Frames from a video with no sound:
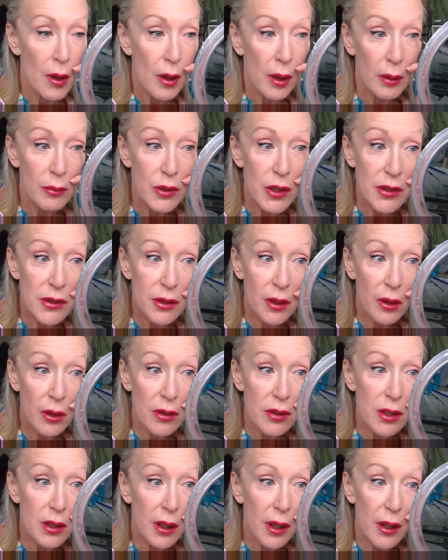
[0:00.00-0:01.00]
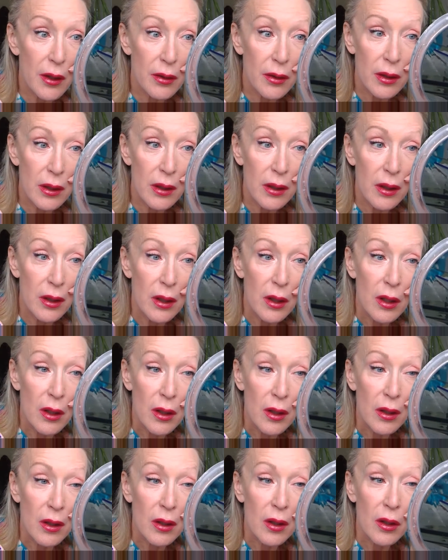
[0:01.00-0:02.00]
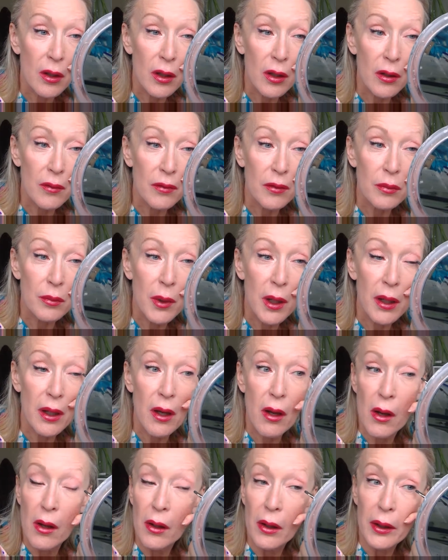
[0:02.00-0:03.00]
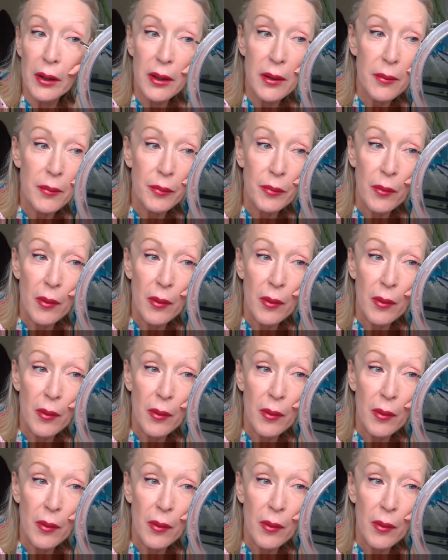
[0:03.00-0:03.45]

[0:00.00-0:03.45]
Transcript: I'm just going to get the curve of my eye,